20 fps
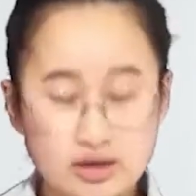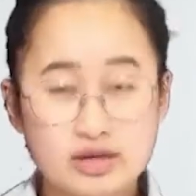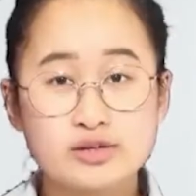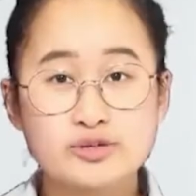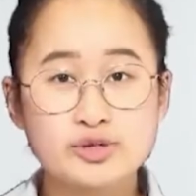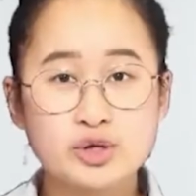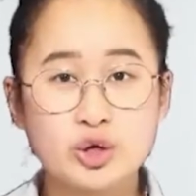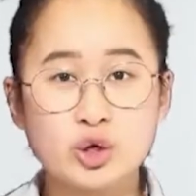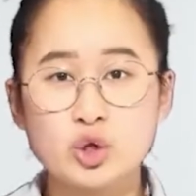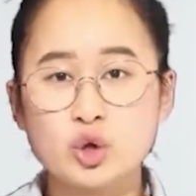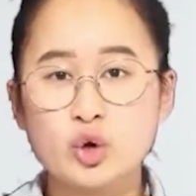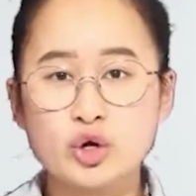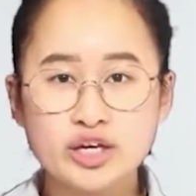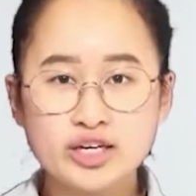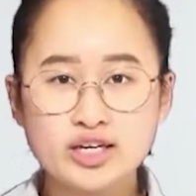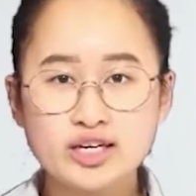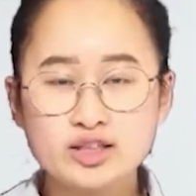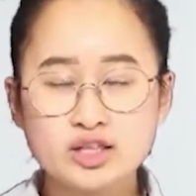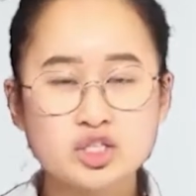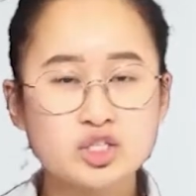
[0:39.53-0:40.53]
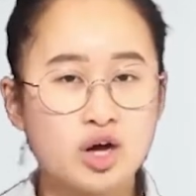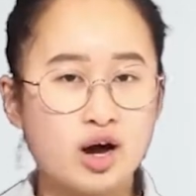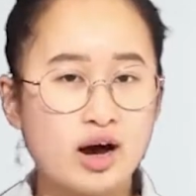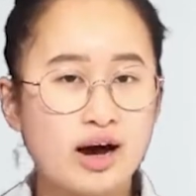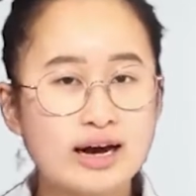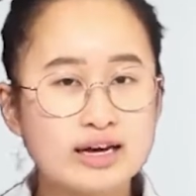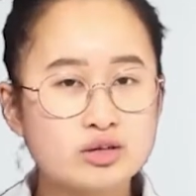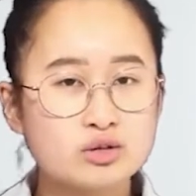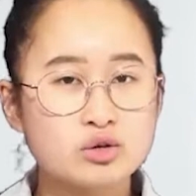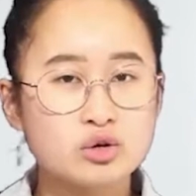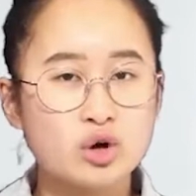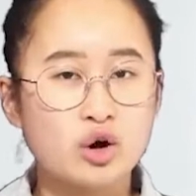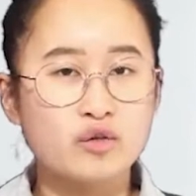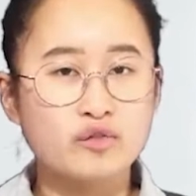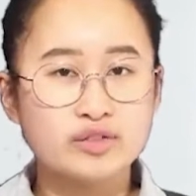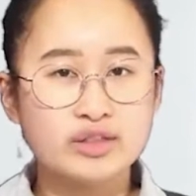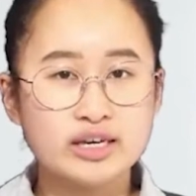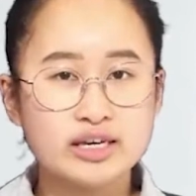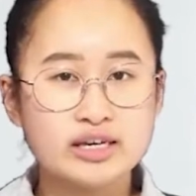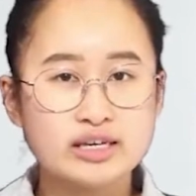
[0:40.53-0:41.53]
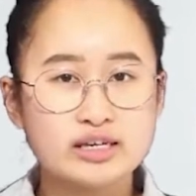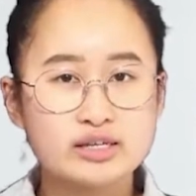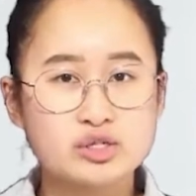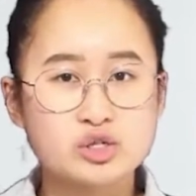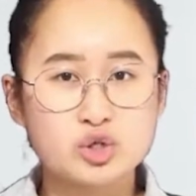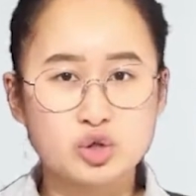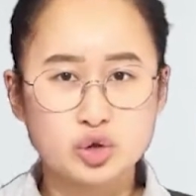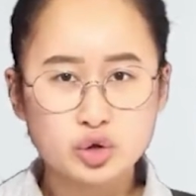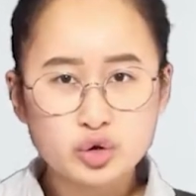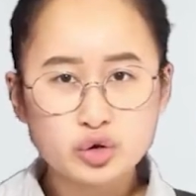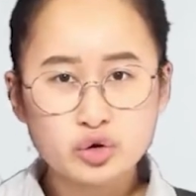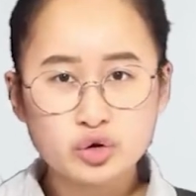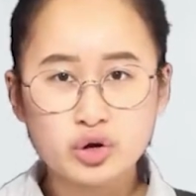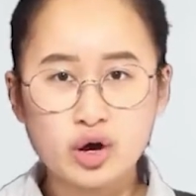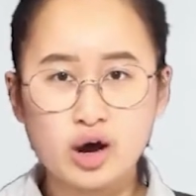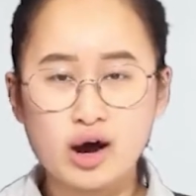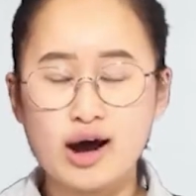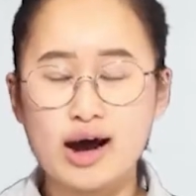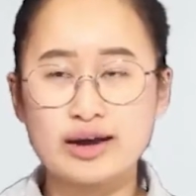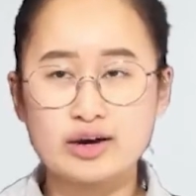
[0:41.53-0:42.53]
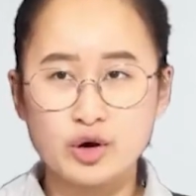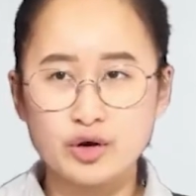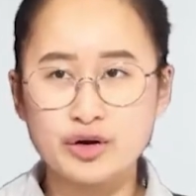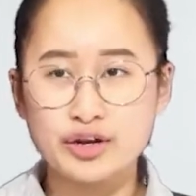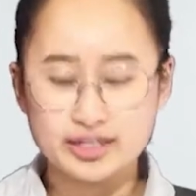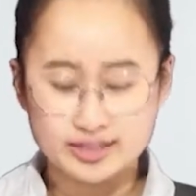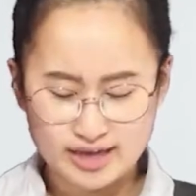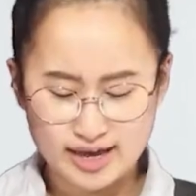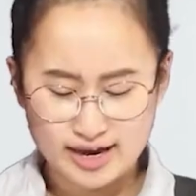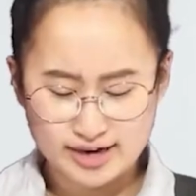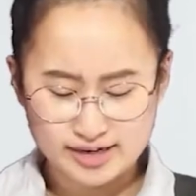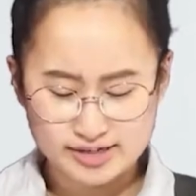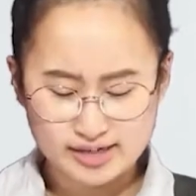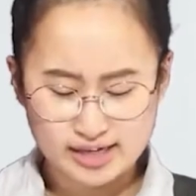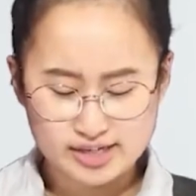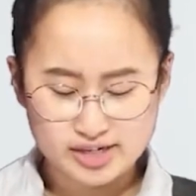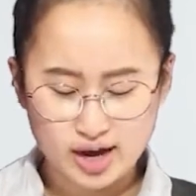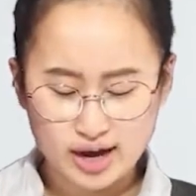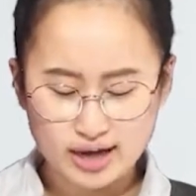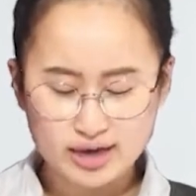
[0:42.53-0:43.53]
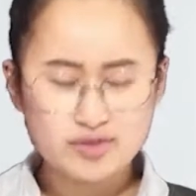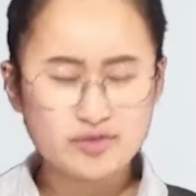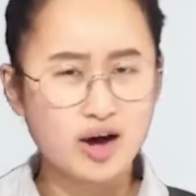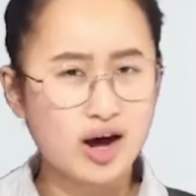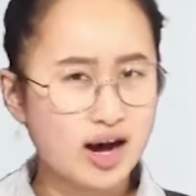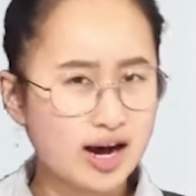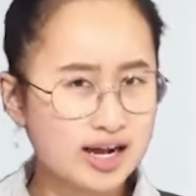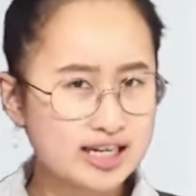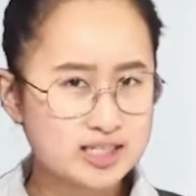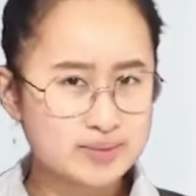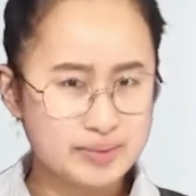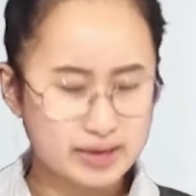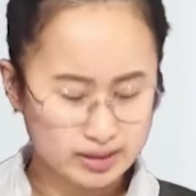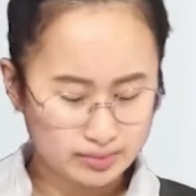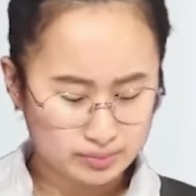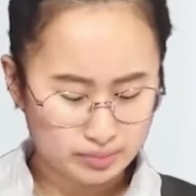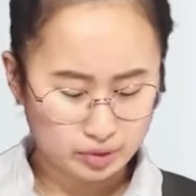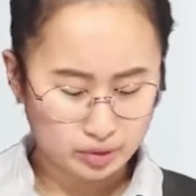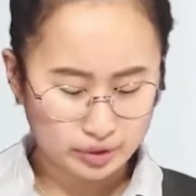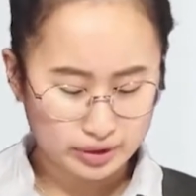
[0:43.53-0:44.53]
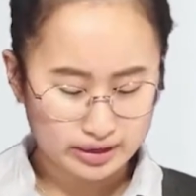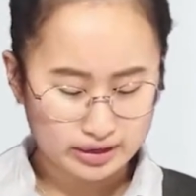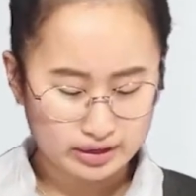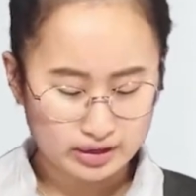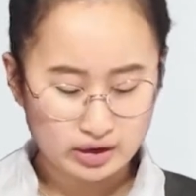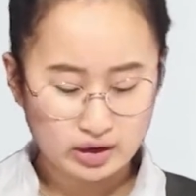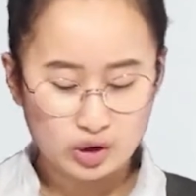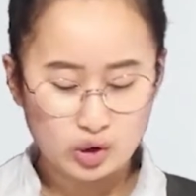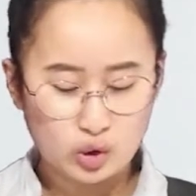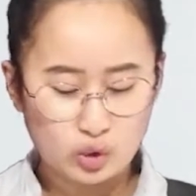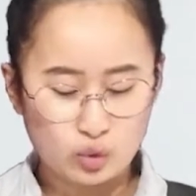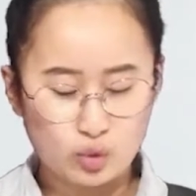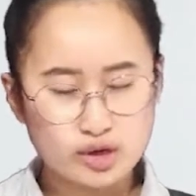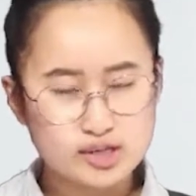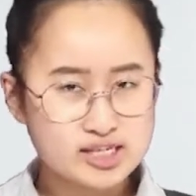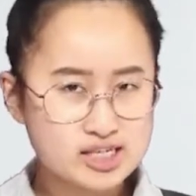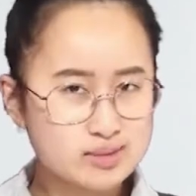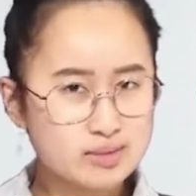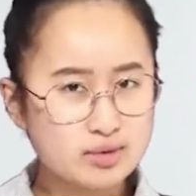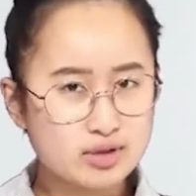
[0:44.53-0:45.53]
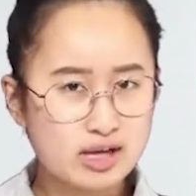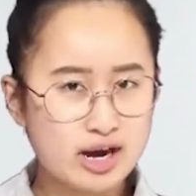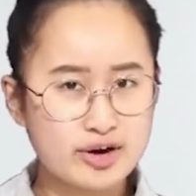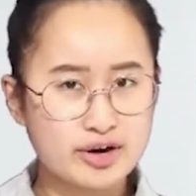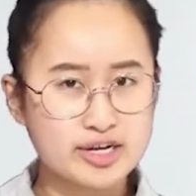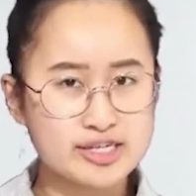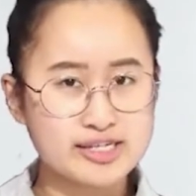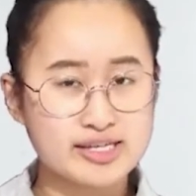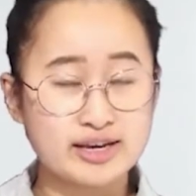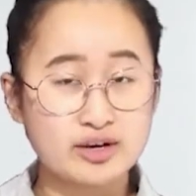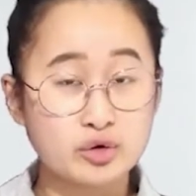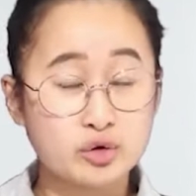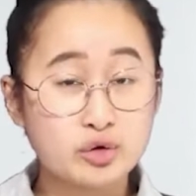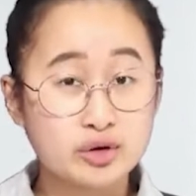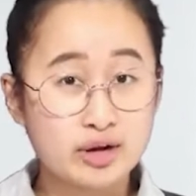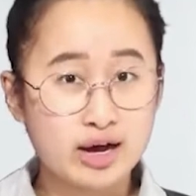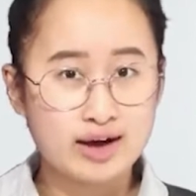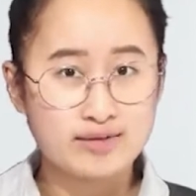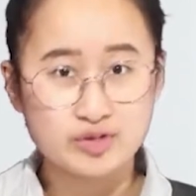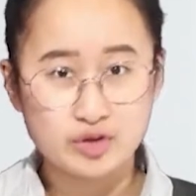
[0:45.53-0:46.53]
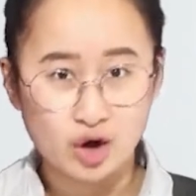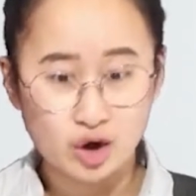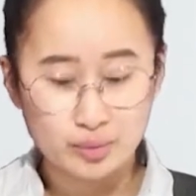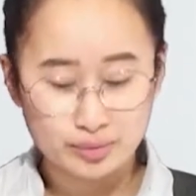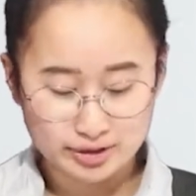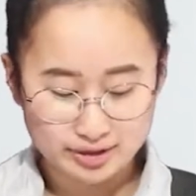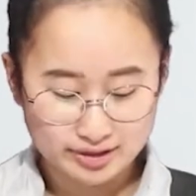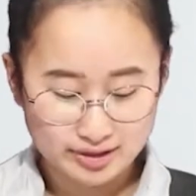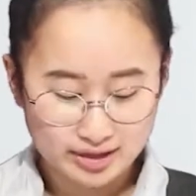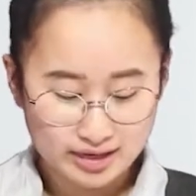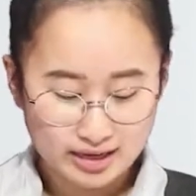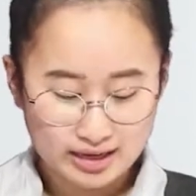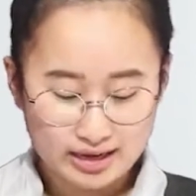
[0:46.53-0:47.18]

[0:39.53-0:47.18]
So looking at the title of these two iconic texts, it's kind of hard to pinpoint what similarities they could have in common.